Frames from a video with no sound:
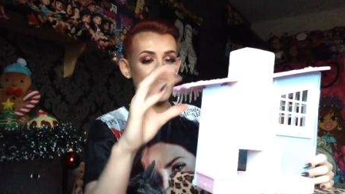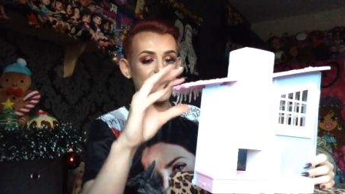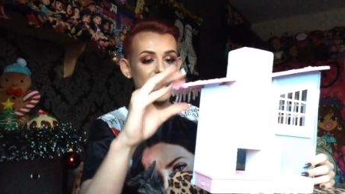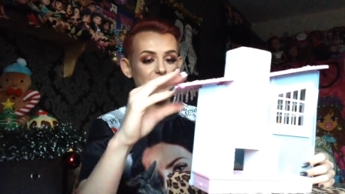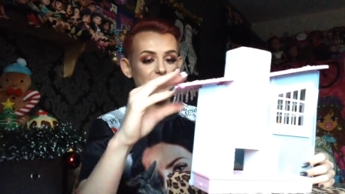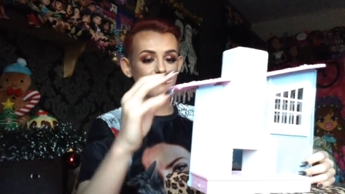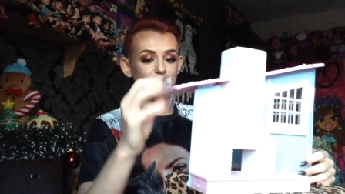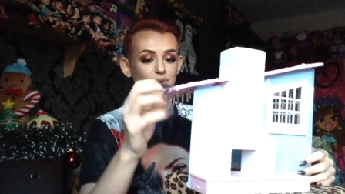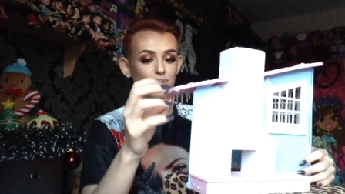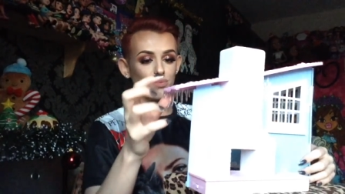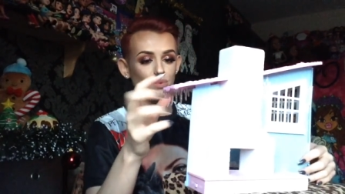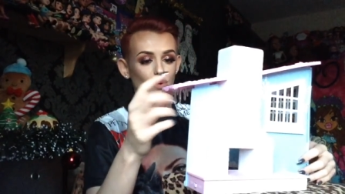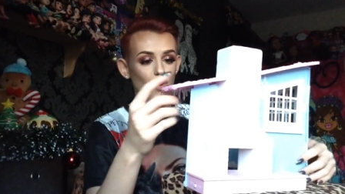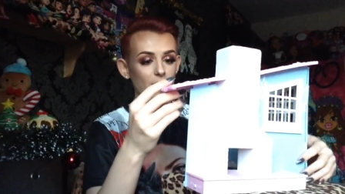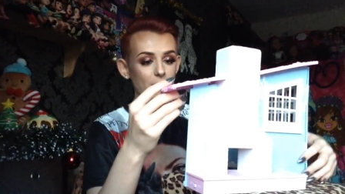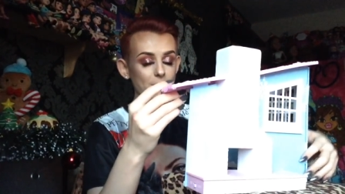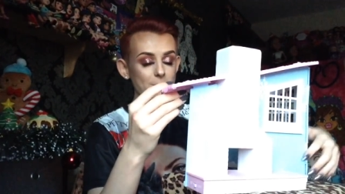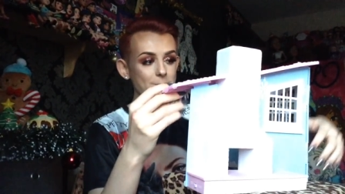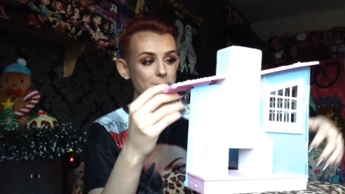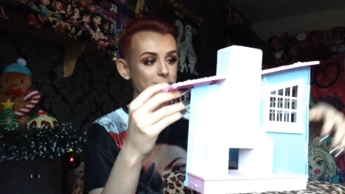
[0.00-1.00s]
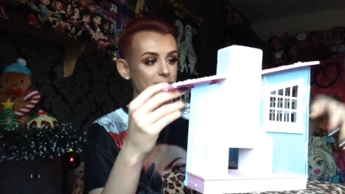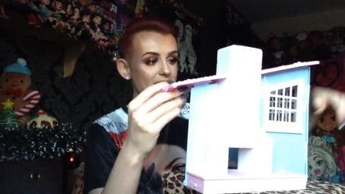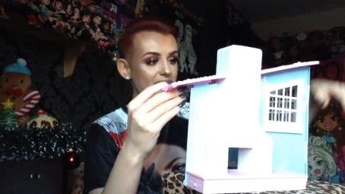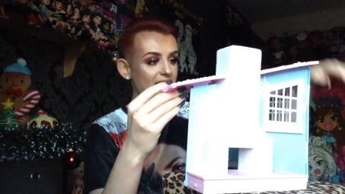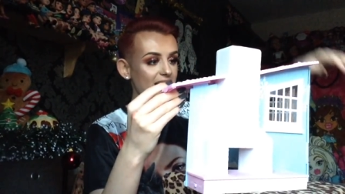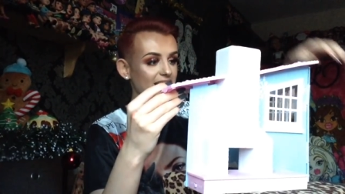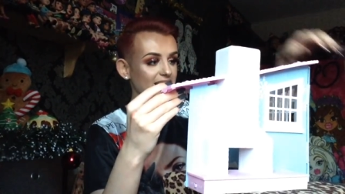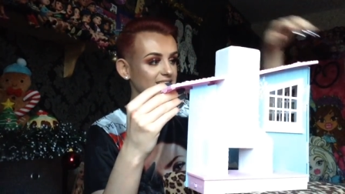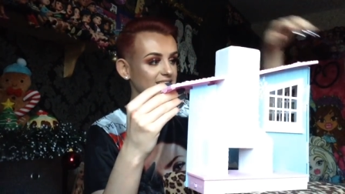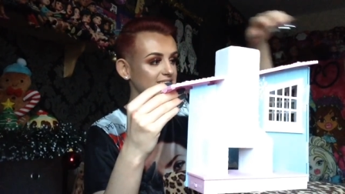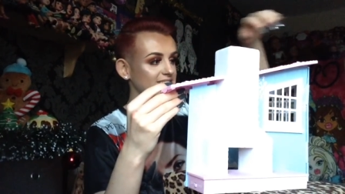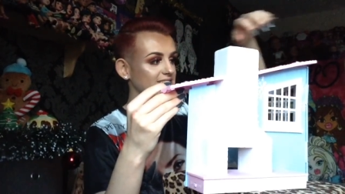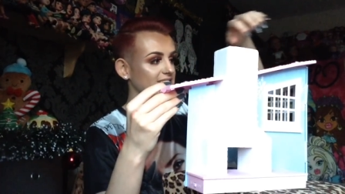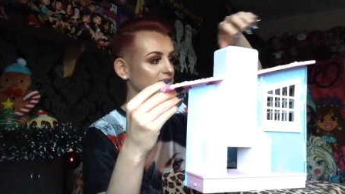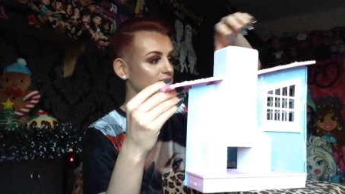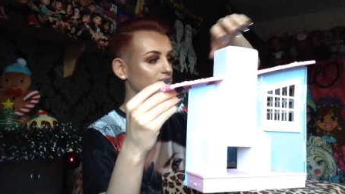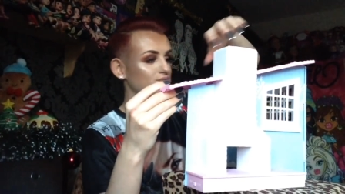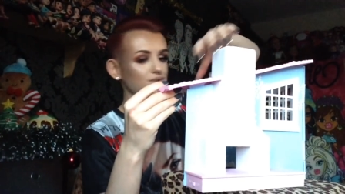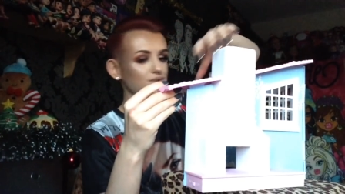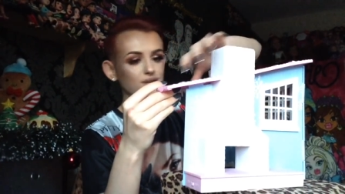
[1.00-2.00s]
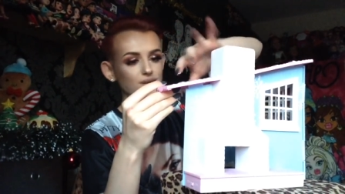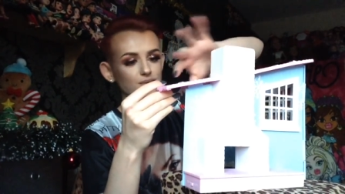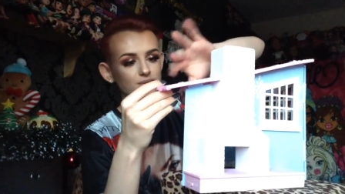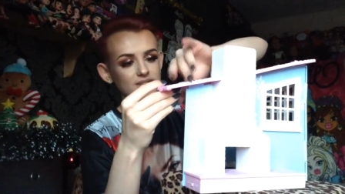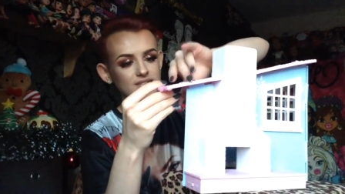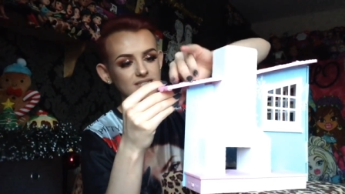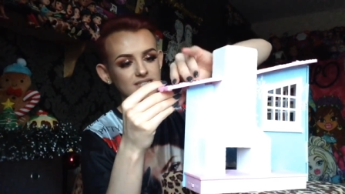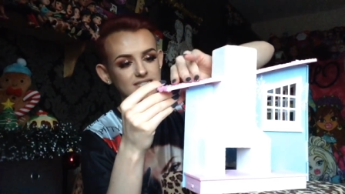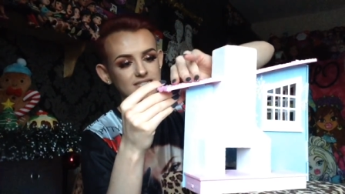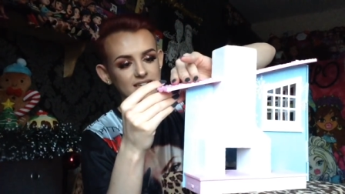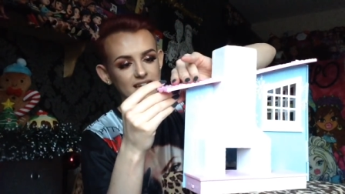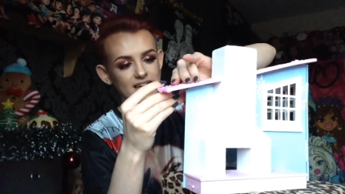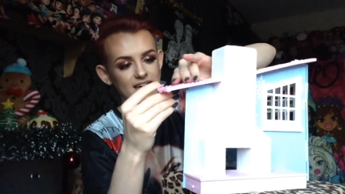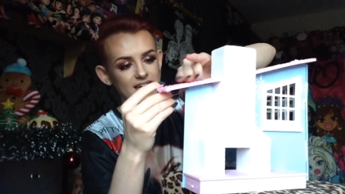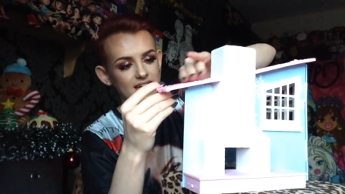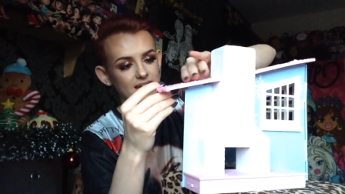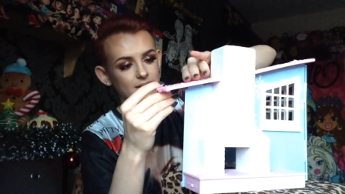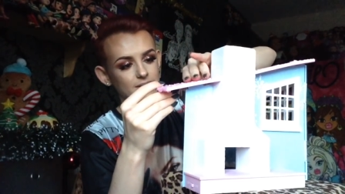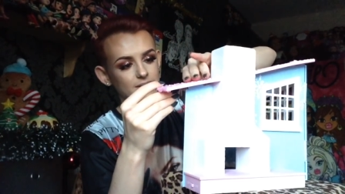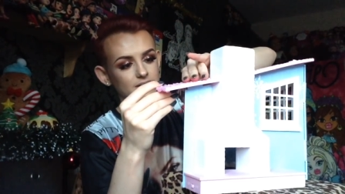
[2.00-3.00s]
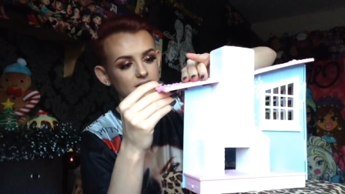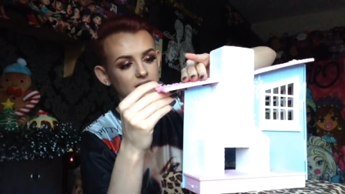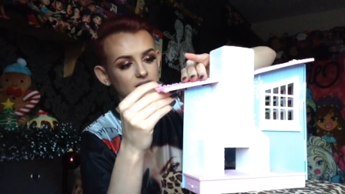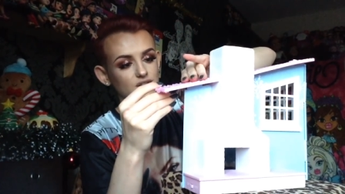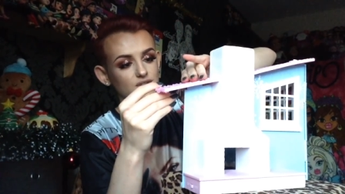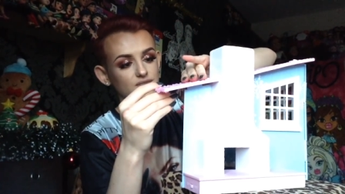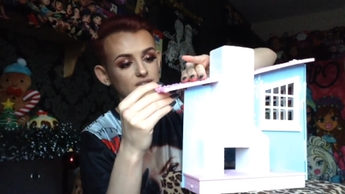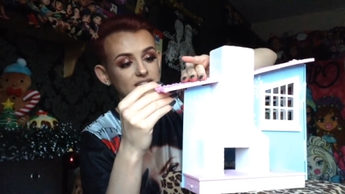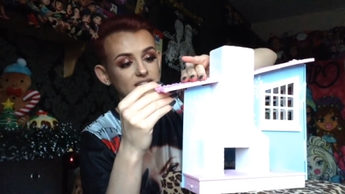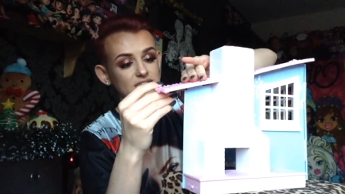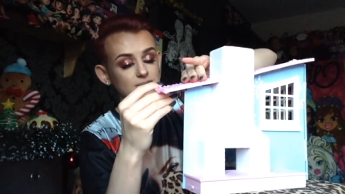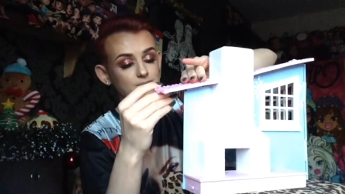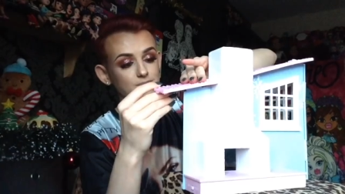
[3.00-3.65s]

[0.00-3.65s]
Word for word: Um, what a mess. It's ruined it. I don't think it's